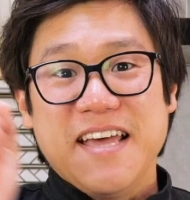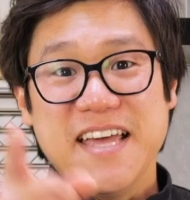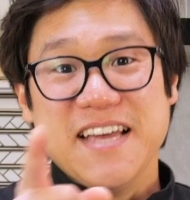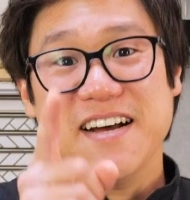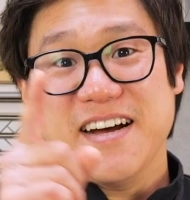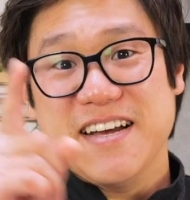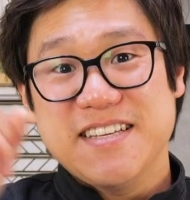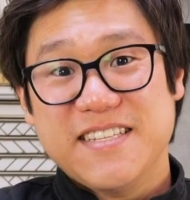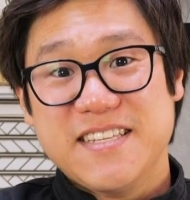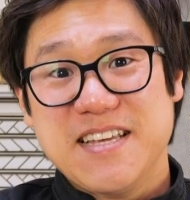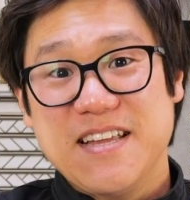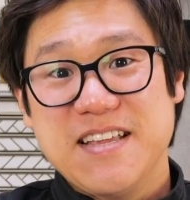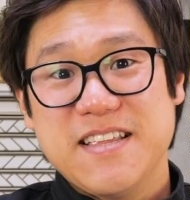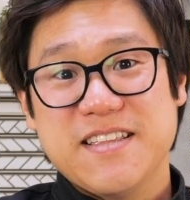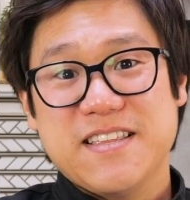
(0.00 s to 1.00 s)
Hey guys,
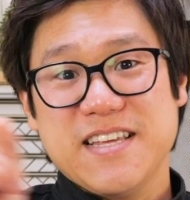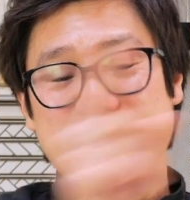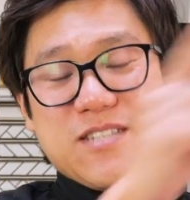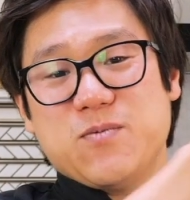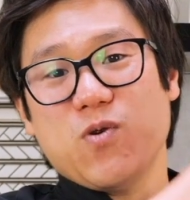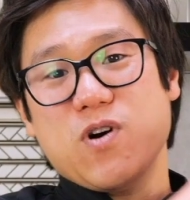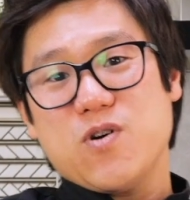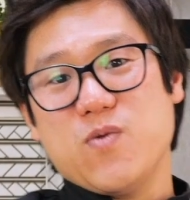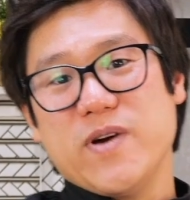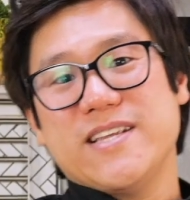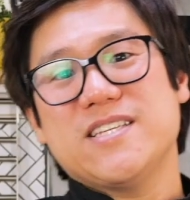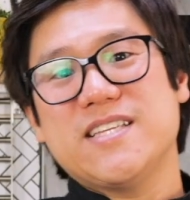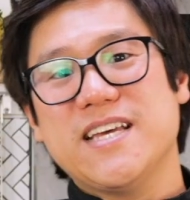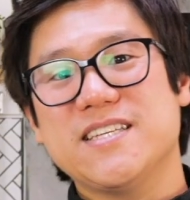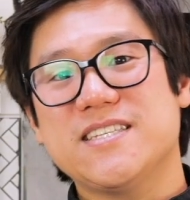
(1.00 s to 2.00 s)
this Wok
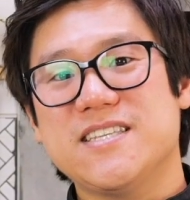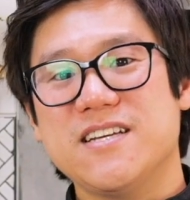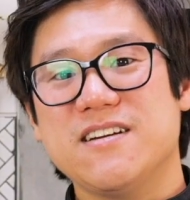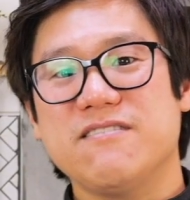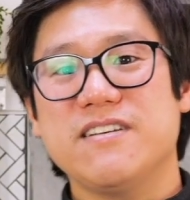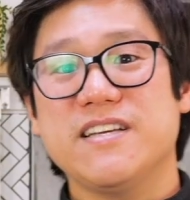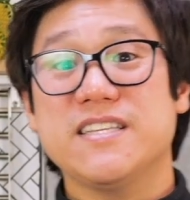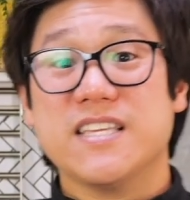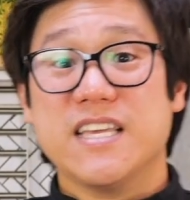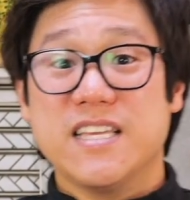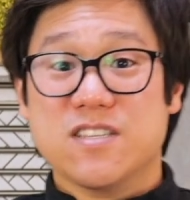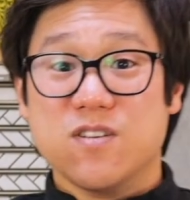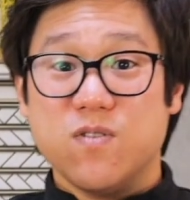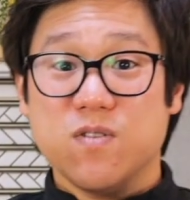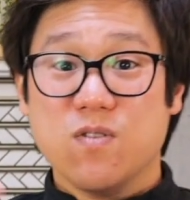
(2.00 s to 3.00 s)
Wednesday series
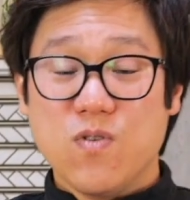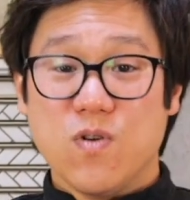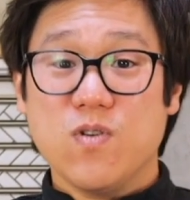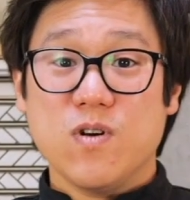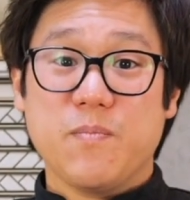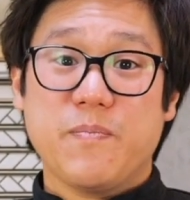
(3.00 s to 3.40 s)
is all